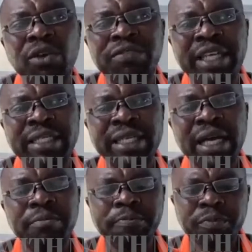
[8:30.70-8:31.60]
of data
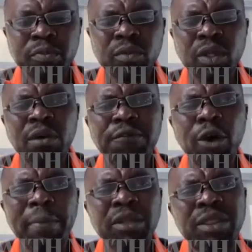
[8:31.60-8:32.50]
for
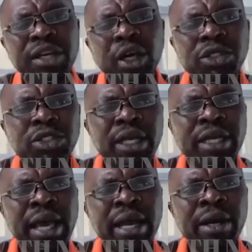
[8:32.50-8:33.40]
about 300
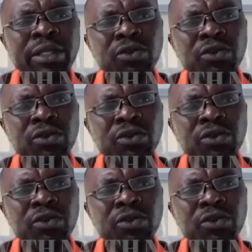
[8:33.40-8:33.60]
naira